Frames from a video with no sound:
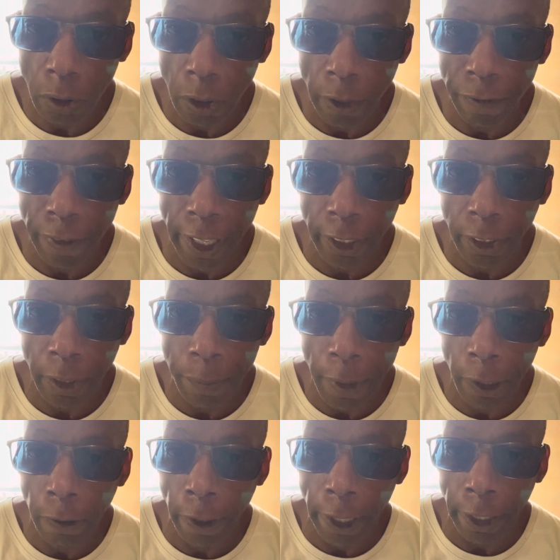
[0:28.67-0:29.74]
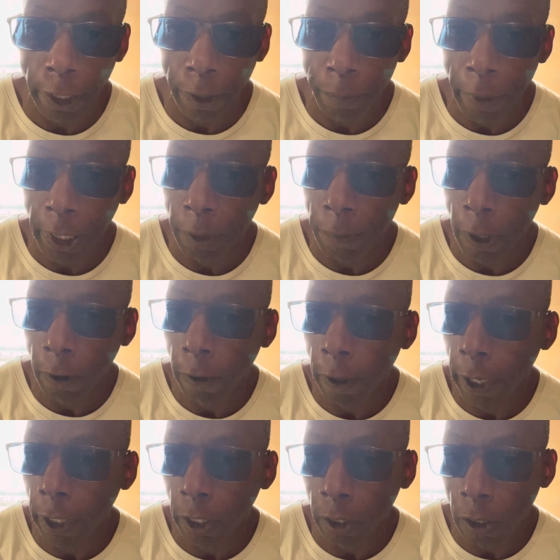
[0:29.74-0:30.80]
affecting my credit, making my
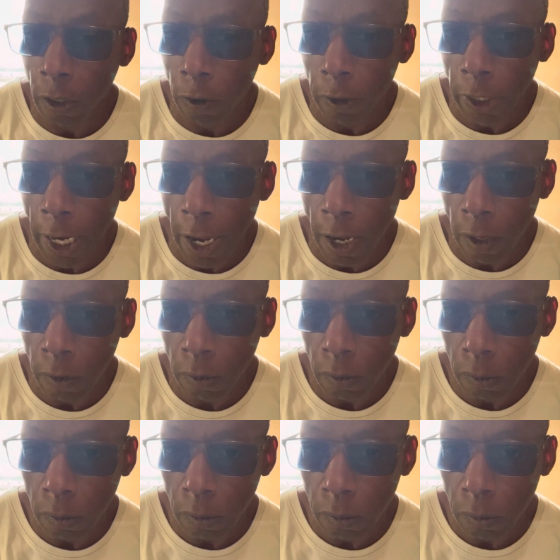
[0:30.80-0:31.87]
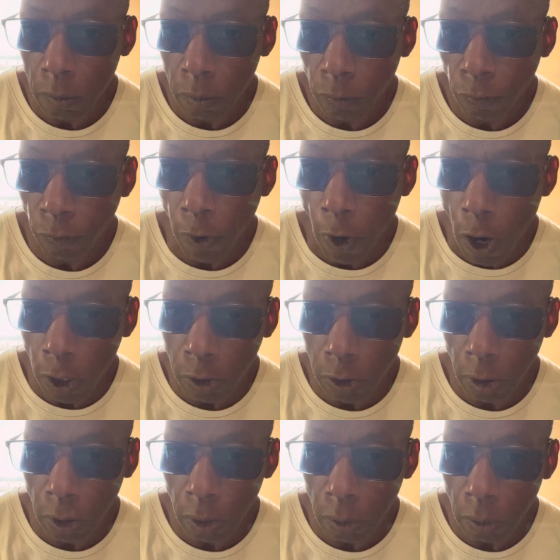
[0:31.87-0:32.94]
credit go down
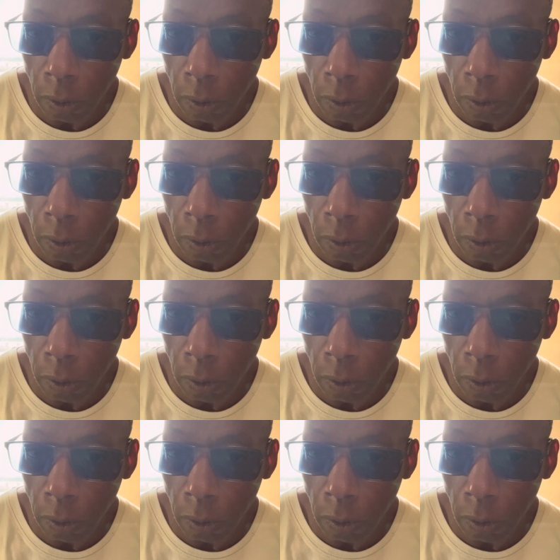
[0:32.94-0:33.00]
falsely,